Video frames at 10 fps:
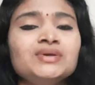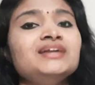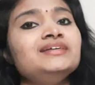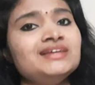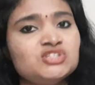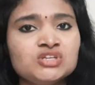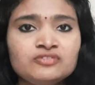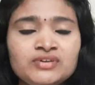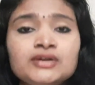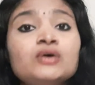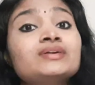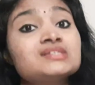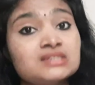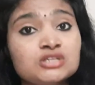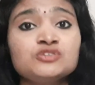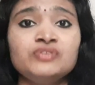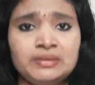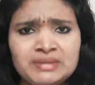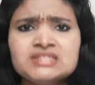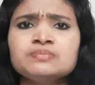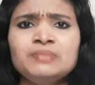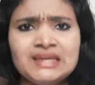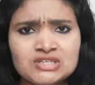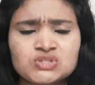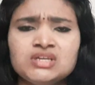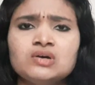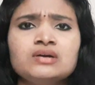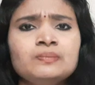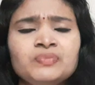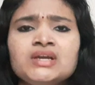in teaching field or research field, means PhD, or,